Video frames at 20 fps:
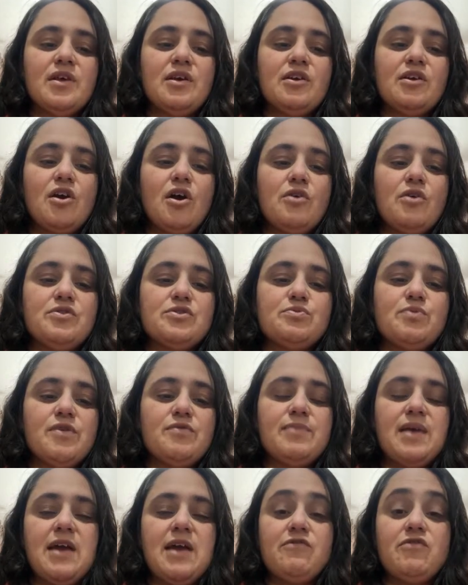goes with
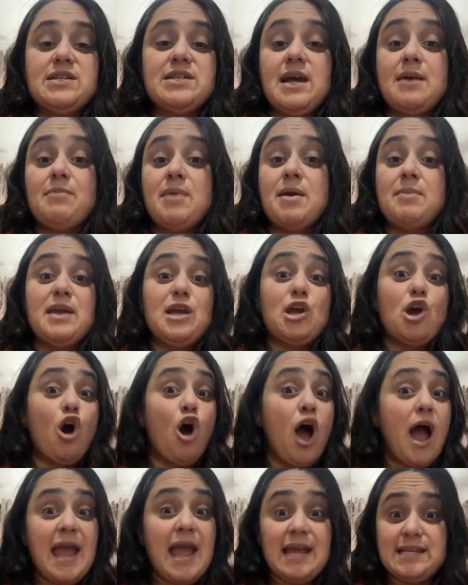me every day, maybe
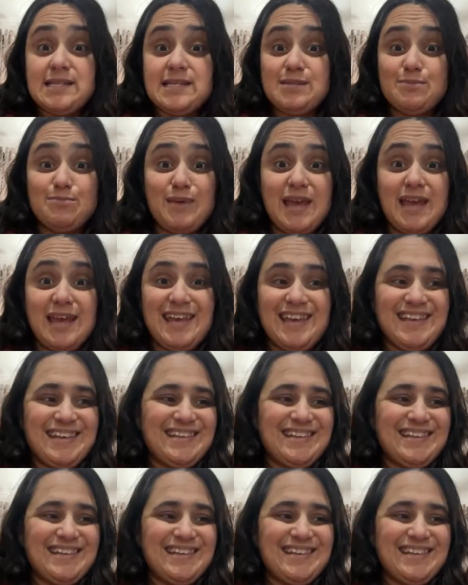guides me,